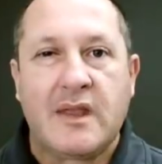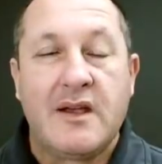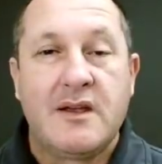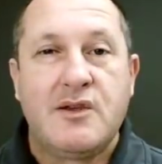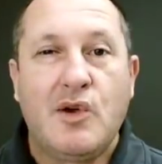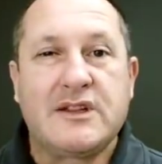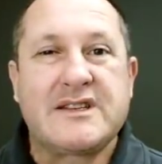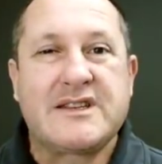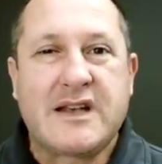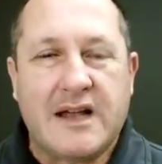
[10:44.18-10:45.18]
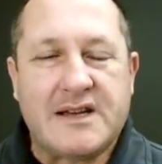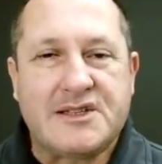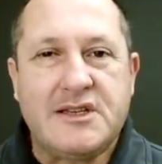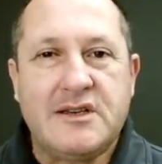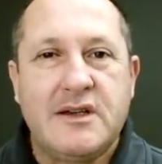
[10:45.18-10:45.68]
You are
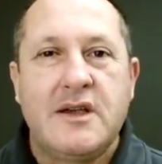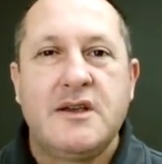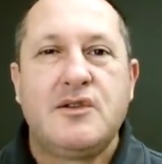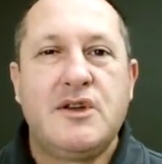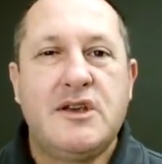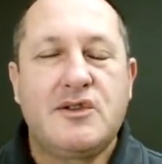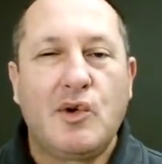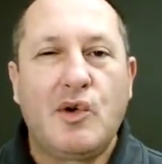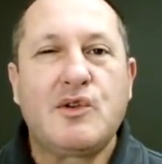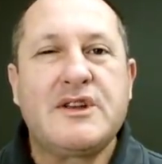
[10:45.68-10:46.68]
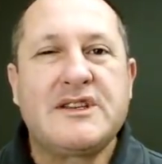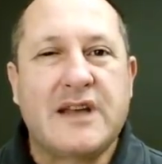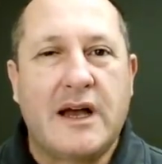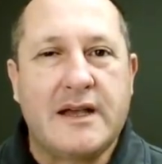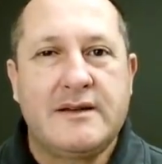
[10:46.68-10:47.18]
disgusting. You need to all
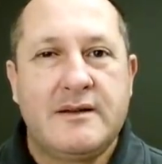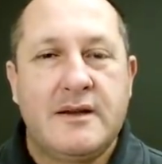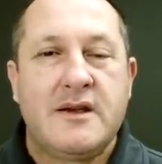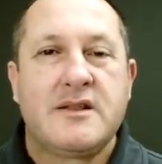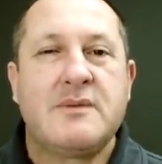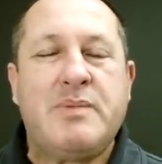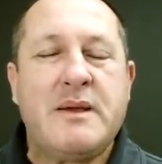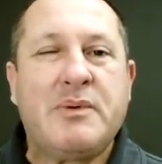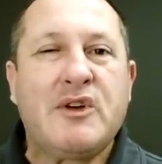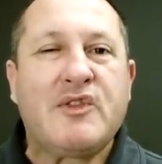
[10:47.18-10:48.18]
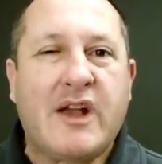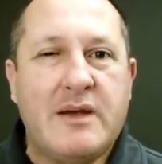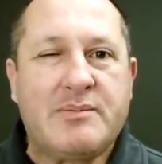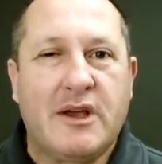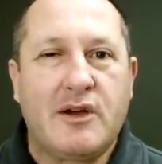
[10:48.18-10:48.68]
resign. The people of
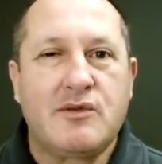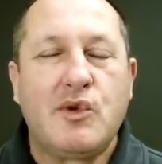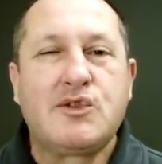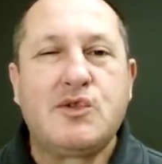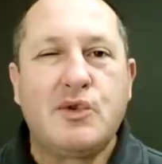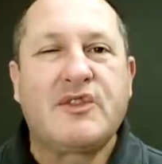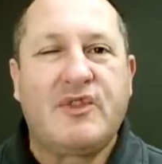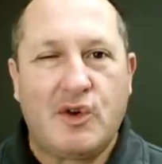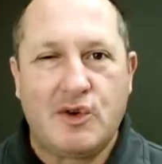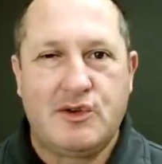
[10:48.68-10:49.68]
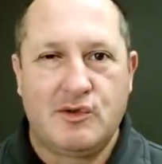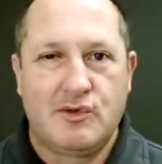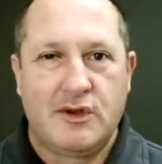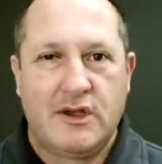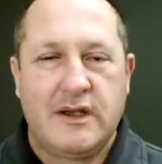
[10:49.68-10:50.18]
Cape Town will do it for you
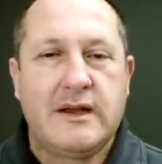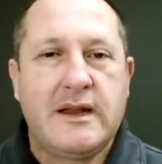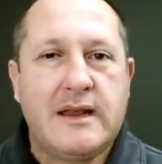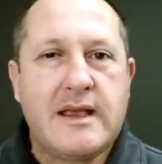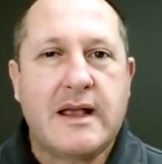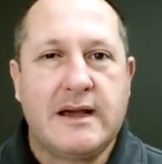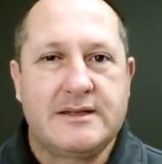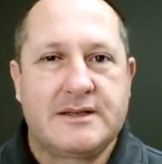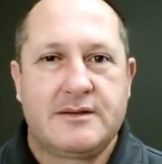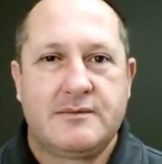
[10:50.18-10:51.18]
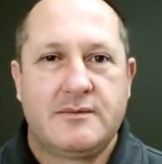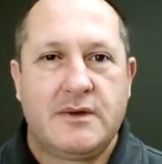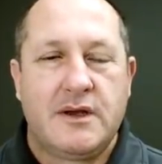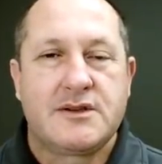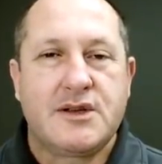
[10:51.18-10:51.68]
in any case.
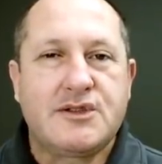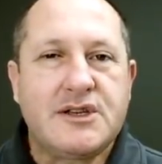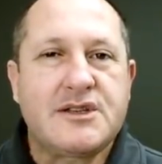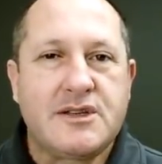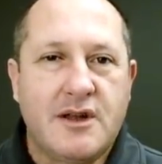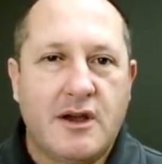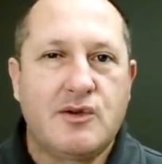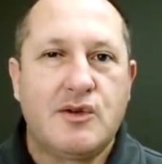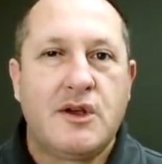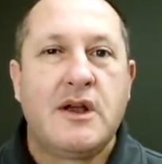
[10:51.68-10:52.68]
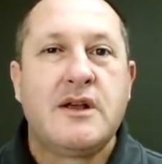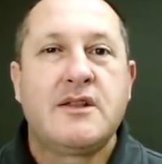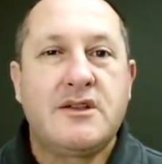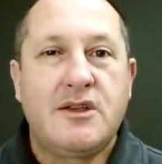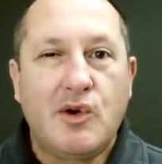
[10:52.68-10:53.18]
So just know
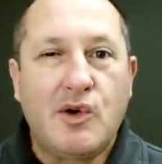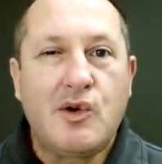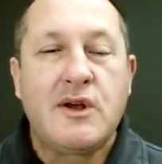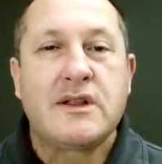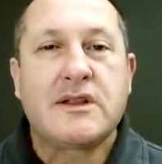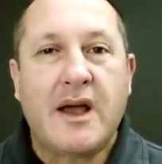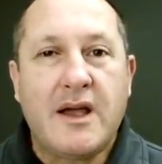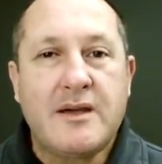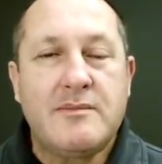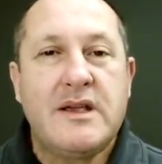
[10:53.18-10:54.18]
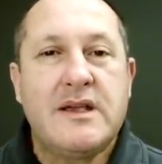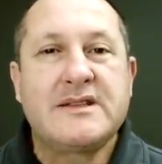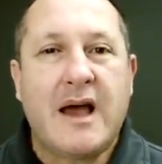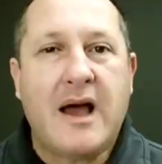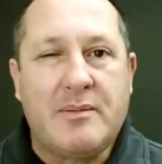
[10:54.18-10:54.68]
that your time is
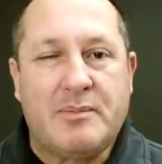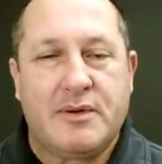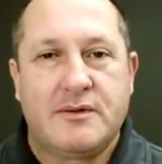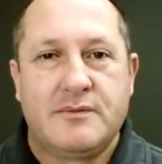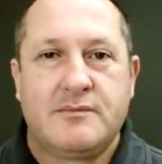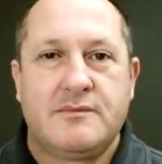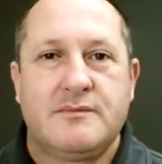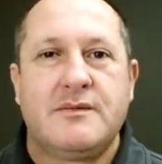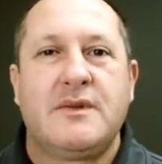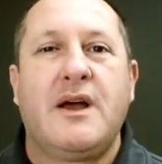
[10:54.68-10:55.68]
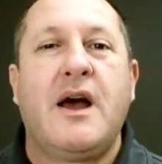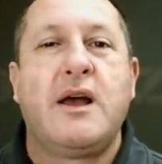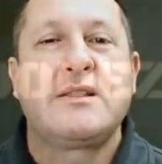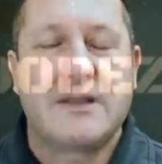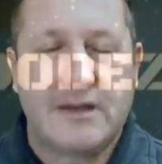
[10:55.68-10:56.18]
up.
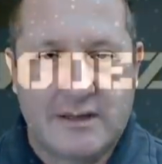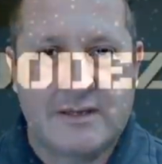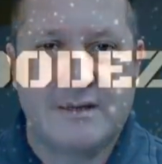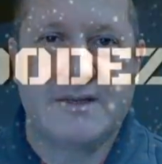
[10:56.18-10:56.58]
Till the next